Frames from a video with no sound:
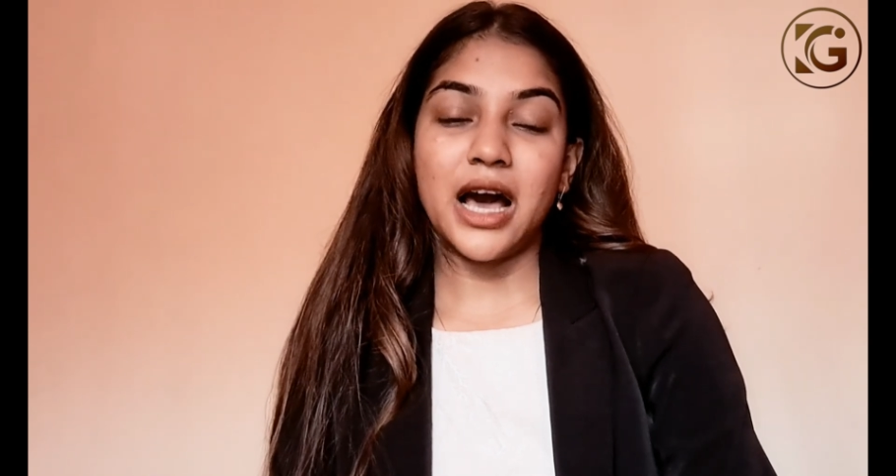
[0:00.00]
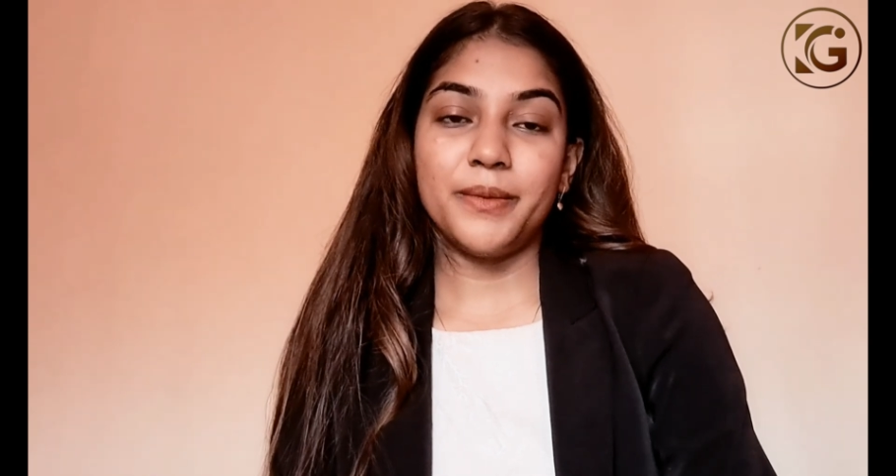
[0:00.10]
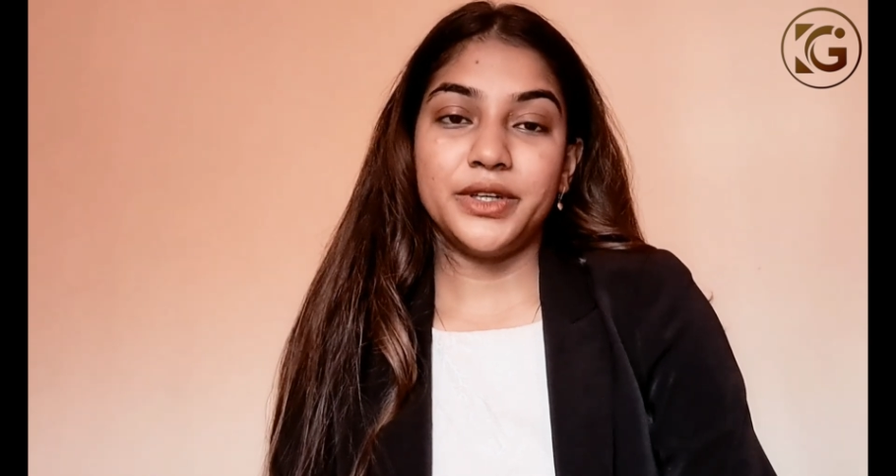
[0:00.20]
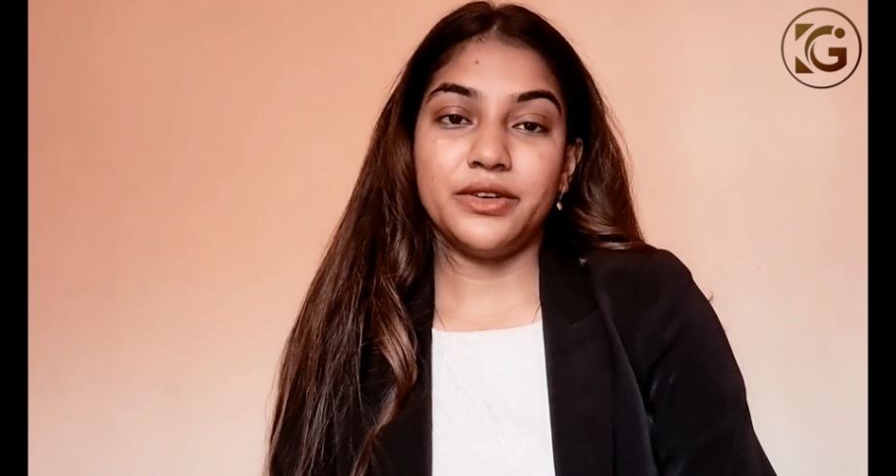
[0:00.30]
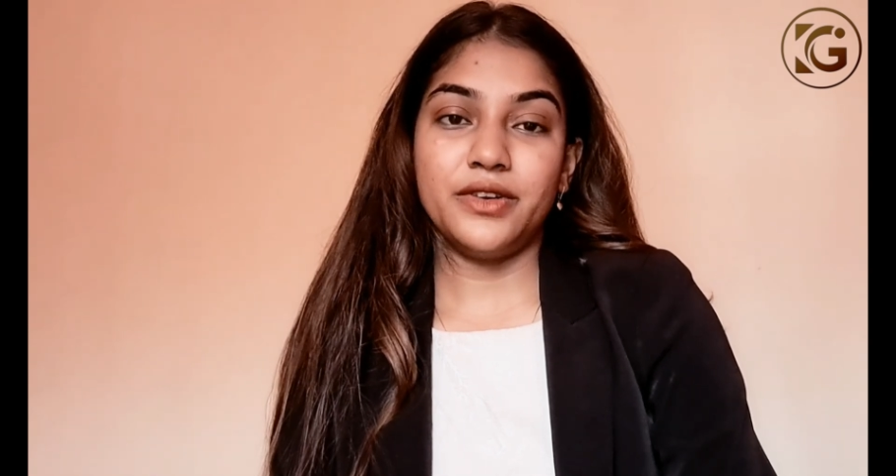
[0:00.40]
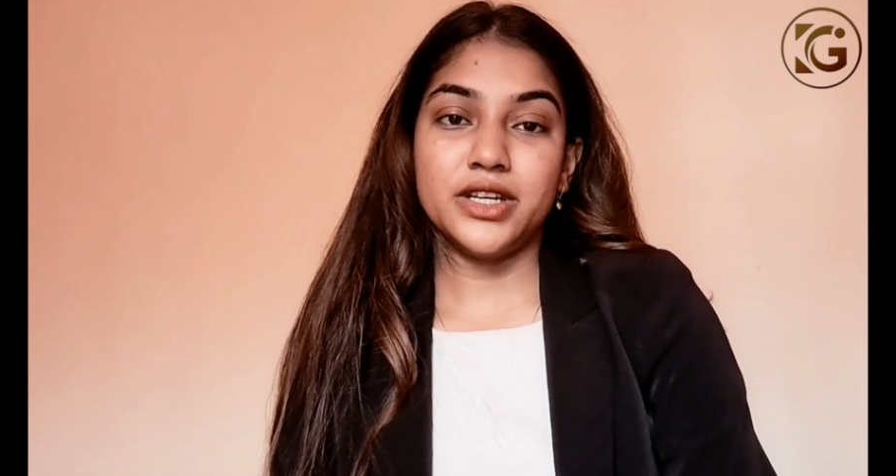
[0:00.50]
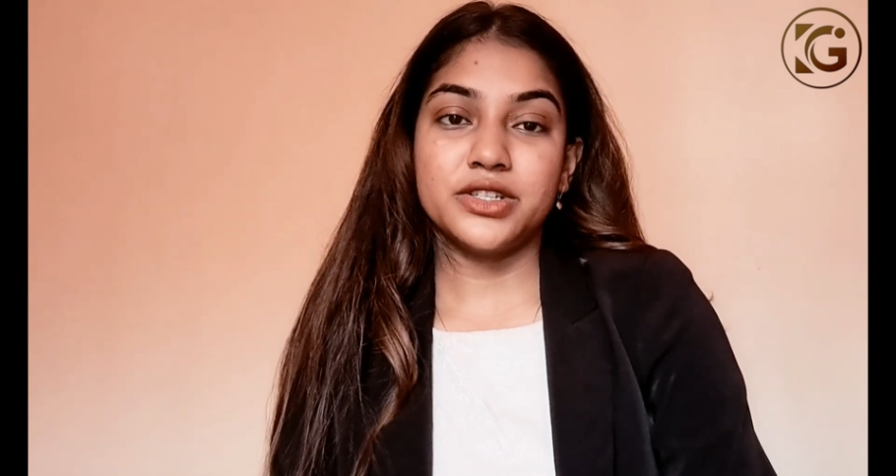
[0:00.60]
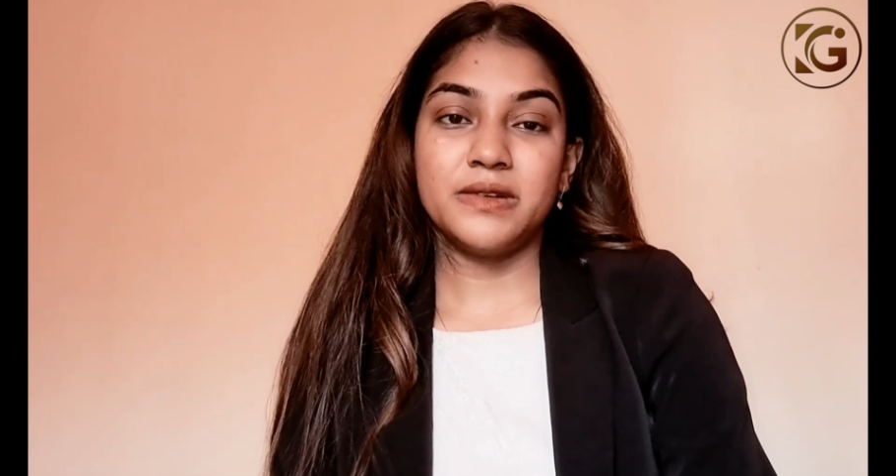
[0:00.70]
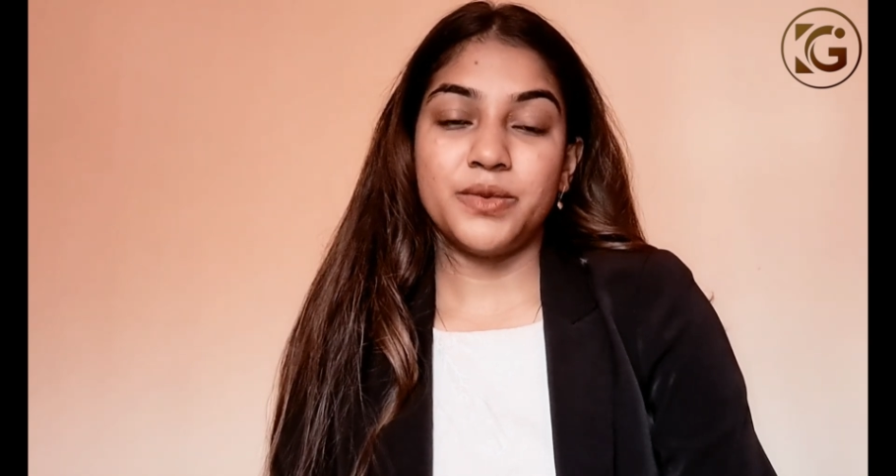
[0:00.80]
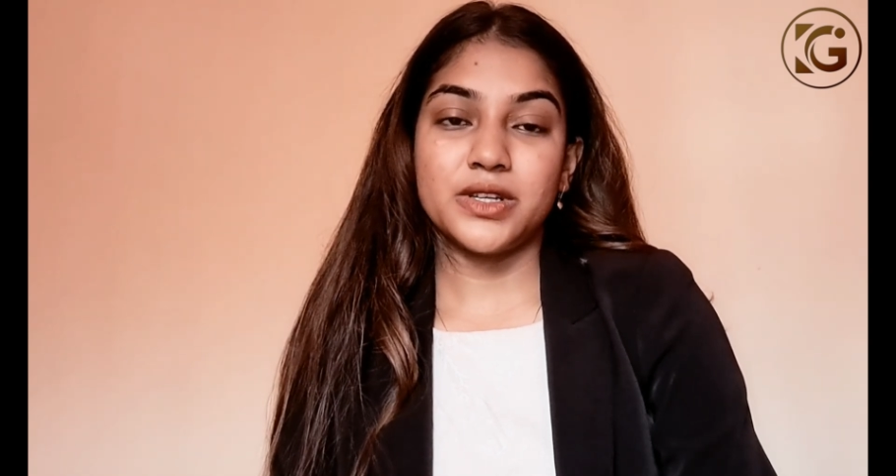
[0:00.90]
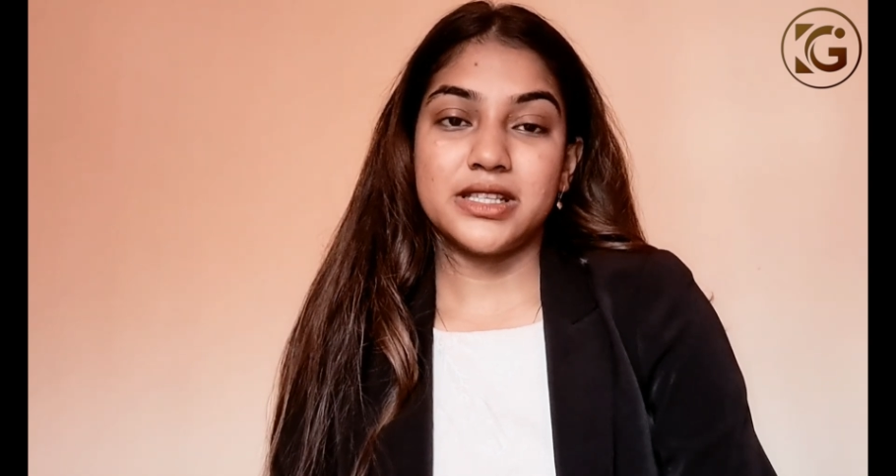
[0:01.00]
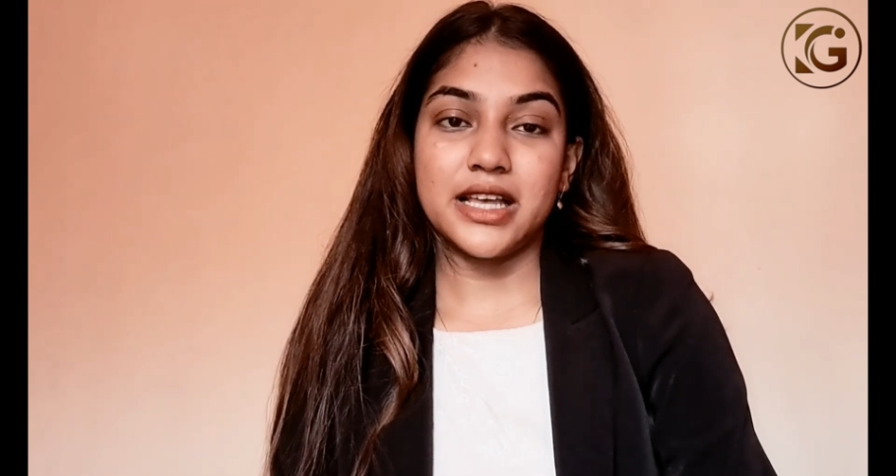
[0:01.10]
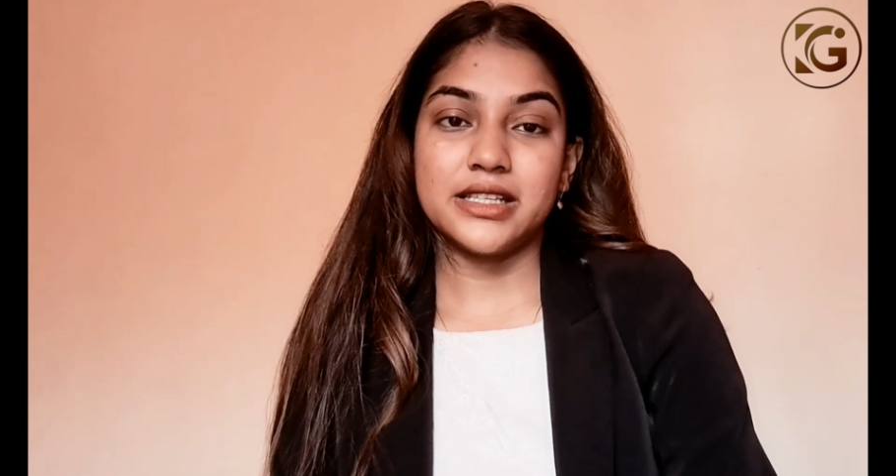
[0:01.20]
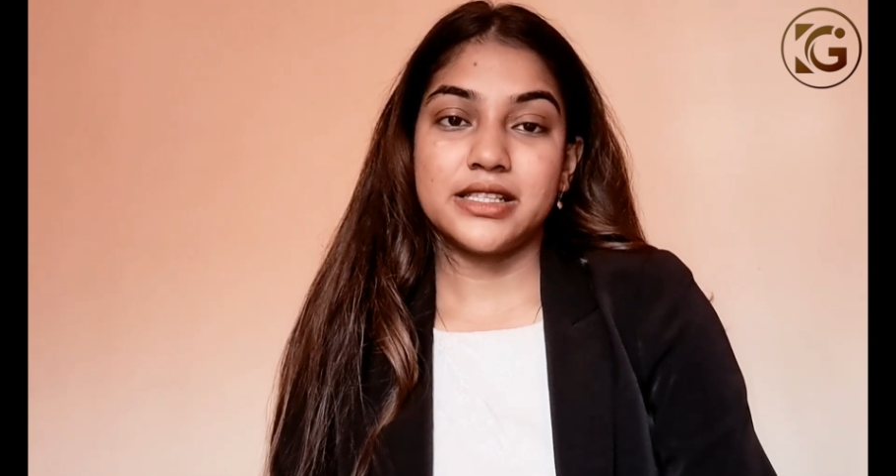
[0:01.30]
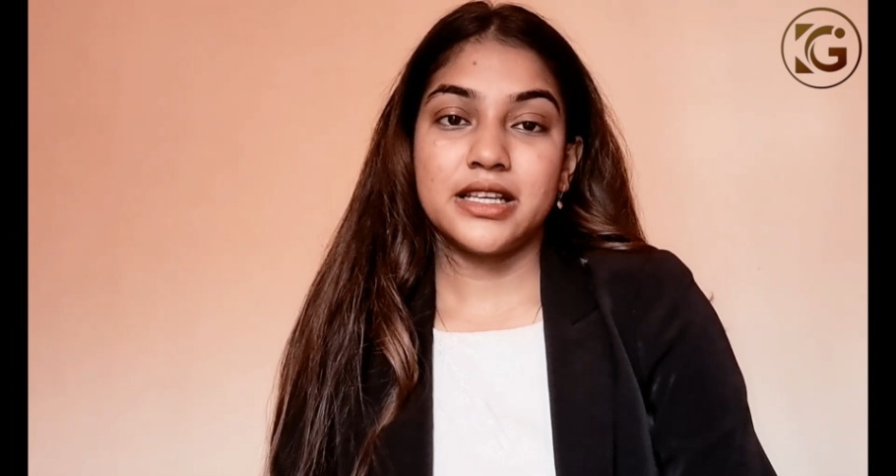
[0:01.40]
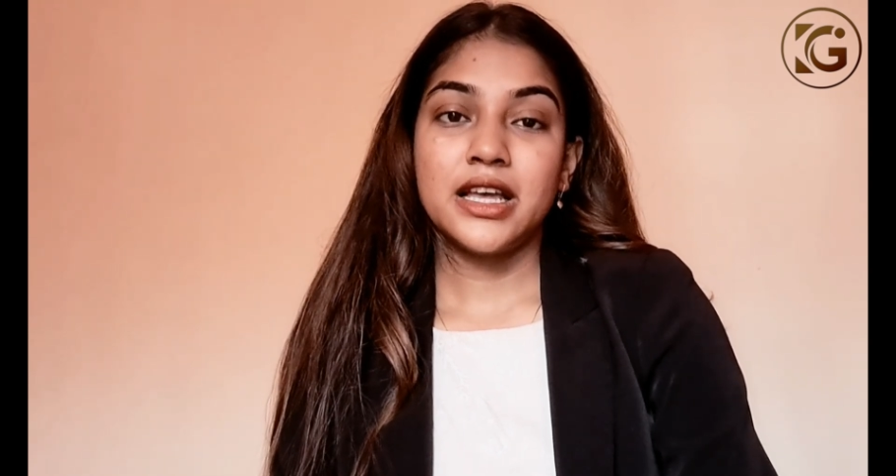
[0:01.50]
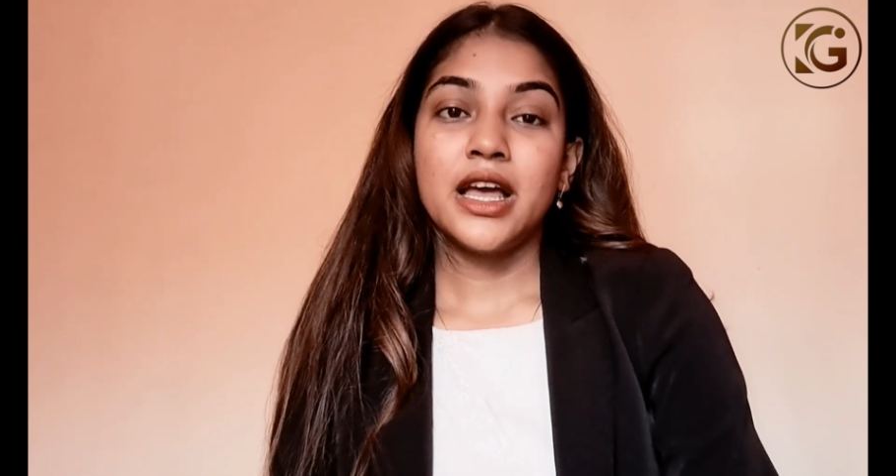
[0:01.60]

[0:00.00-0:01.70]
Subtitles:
arbitration process.